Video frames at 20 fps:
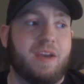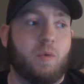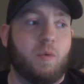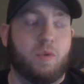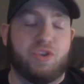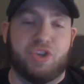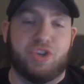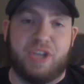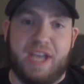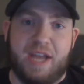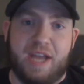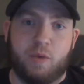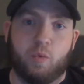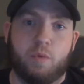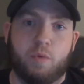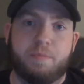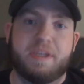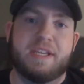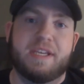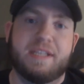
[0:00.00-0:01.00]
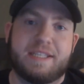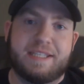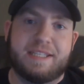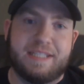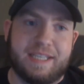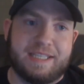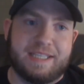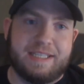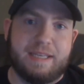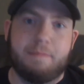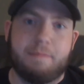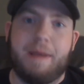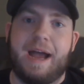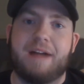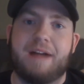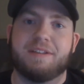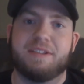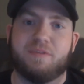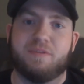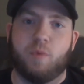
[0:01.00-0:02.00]
which again will be 60
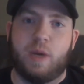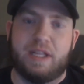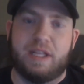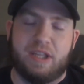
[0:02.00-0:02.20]
pounds of weight